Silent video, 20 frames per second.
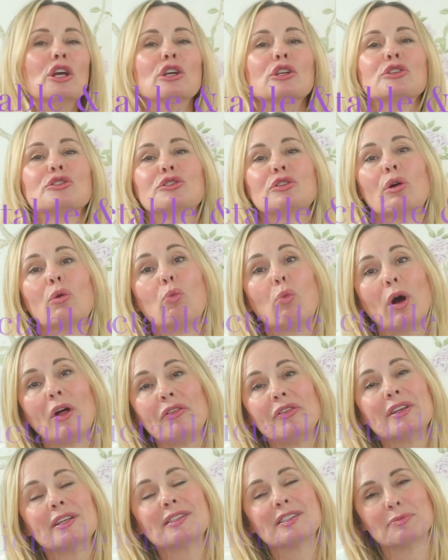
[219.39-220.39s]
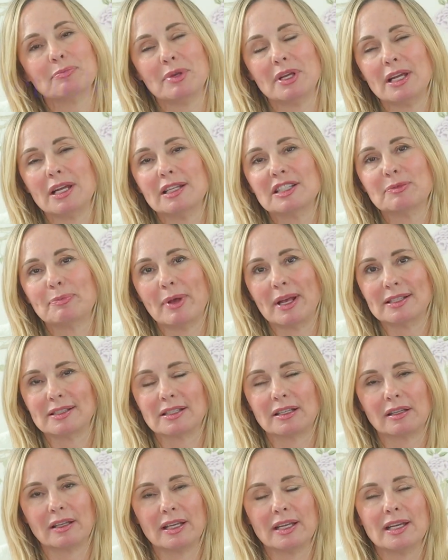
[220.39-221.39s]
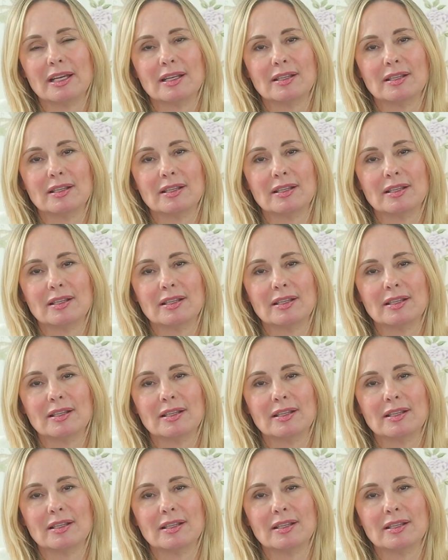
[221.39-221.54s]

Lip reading: So what this means basically